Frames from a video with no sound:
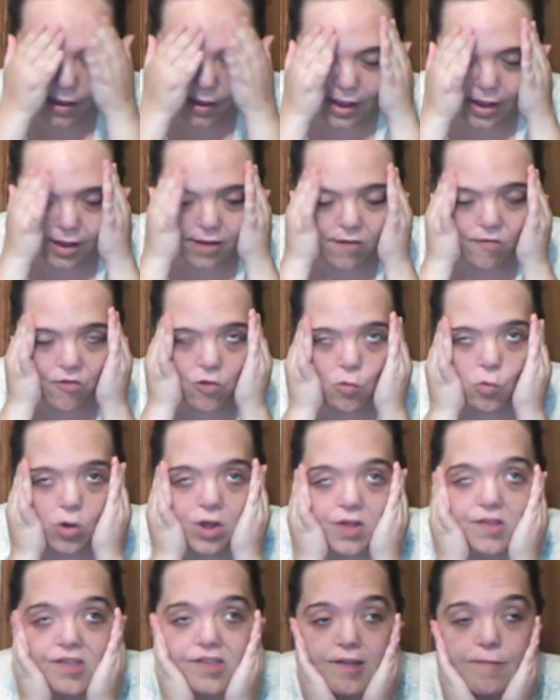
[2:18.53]
Uh, if
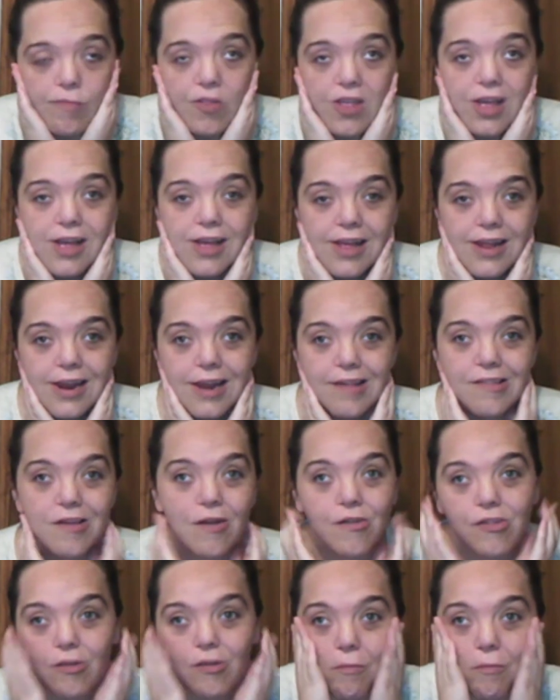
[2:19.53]
you want something
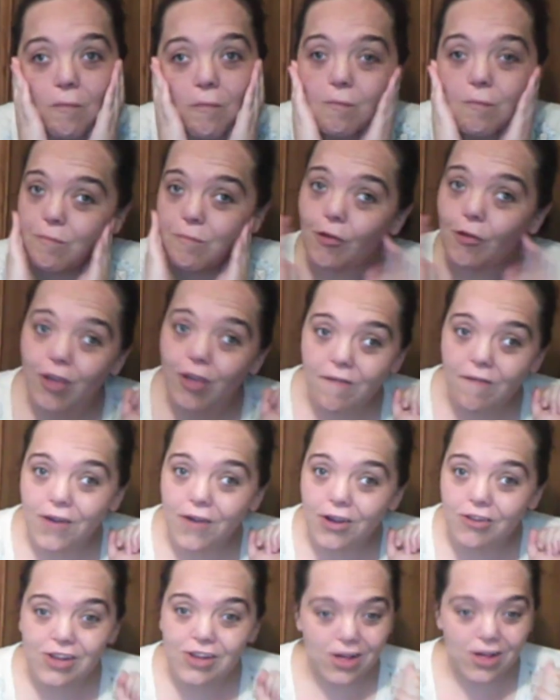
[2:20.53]
that's also
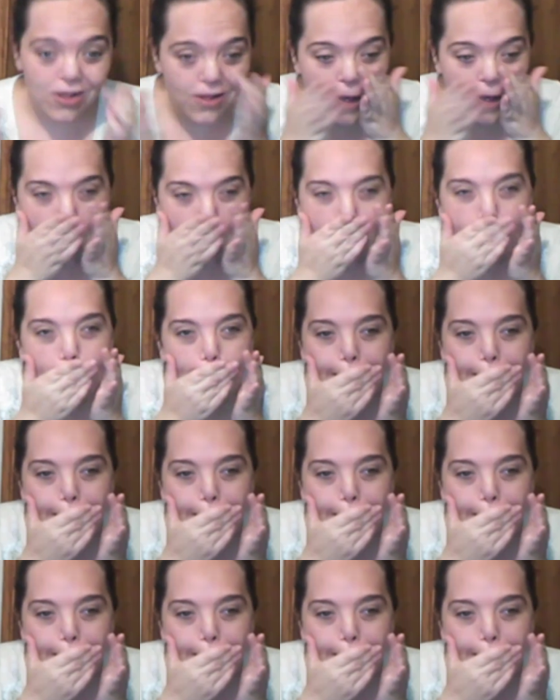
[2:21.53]
multifunctional,